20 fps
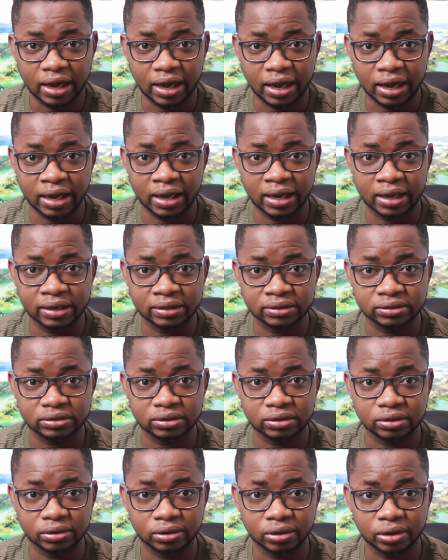and
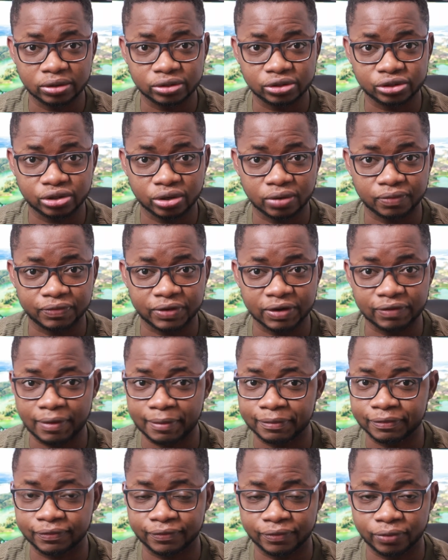lots of
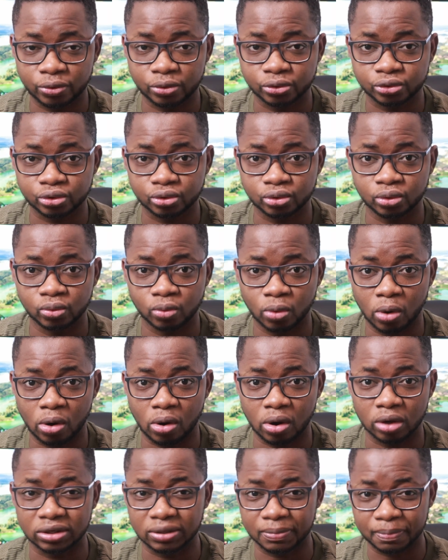DevOps folks who work
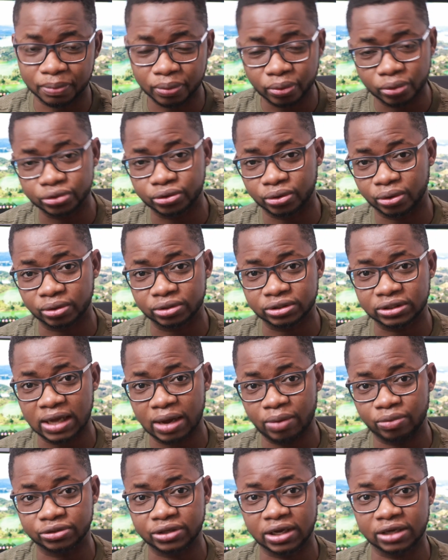on the products
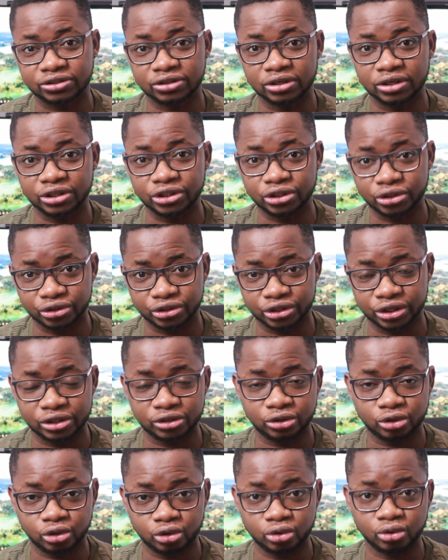I was actually
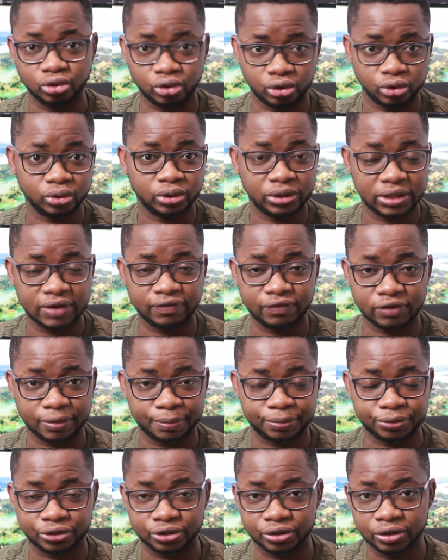using to do
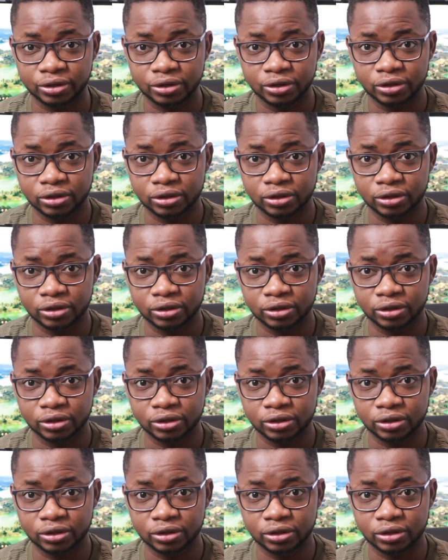DevOps.